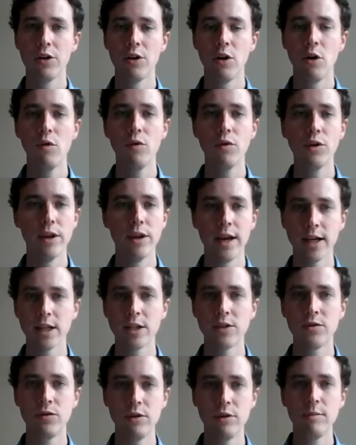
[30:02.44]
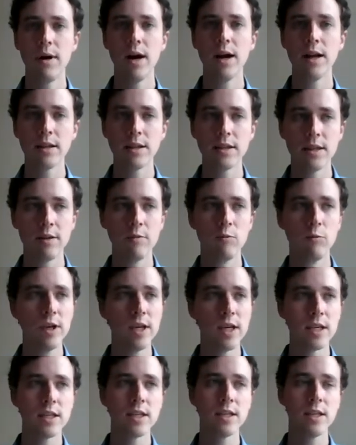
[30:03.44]
over the next few months and
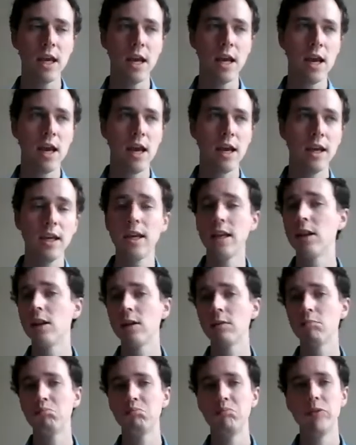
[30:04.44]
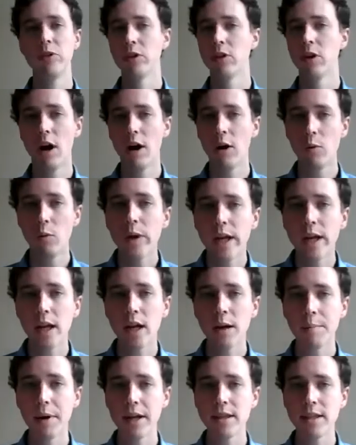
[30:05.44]
weeks in reading
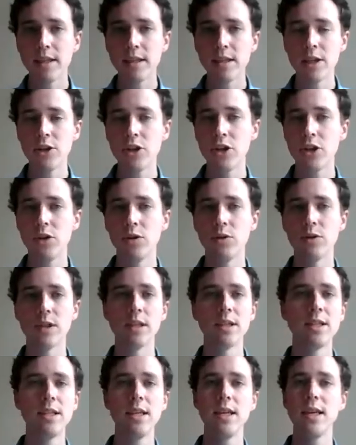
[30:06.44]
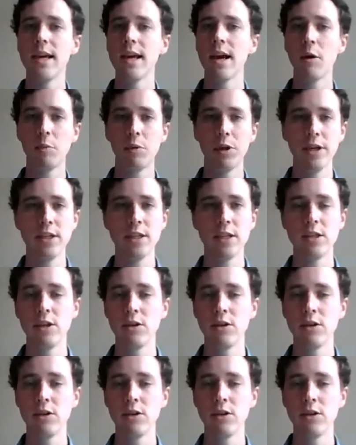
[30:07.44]
about these issues and seeking out places.